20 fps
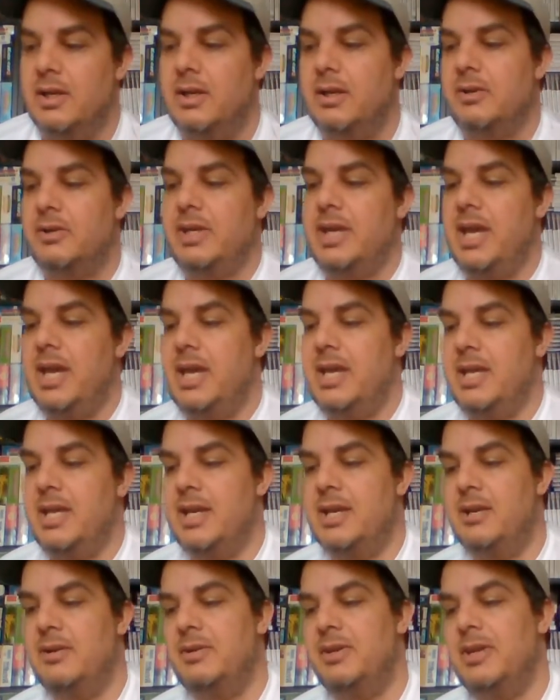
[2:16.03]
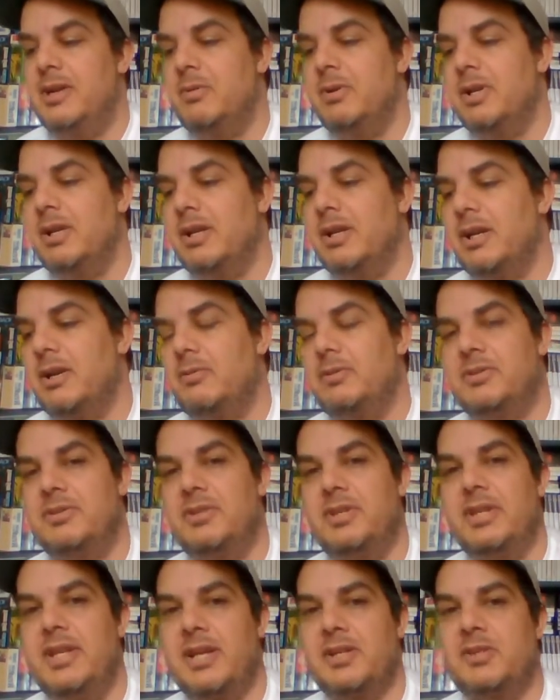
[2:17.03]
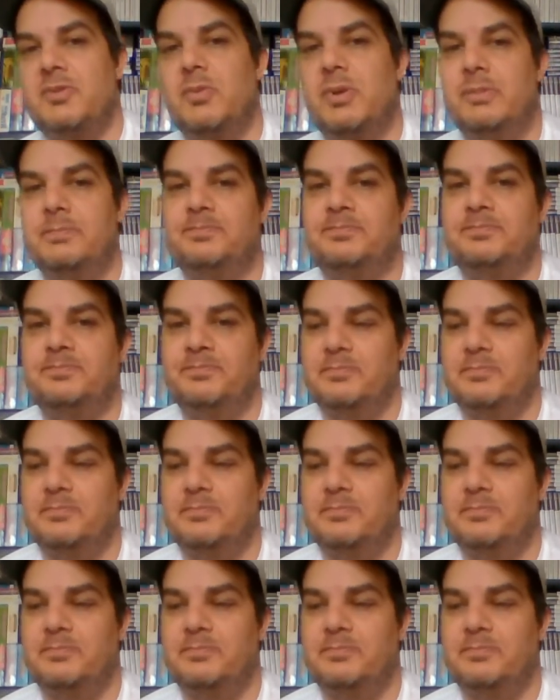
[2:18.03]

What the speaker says: Okay, and now we're going to go on to the next one,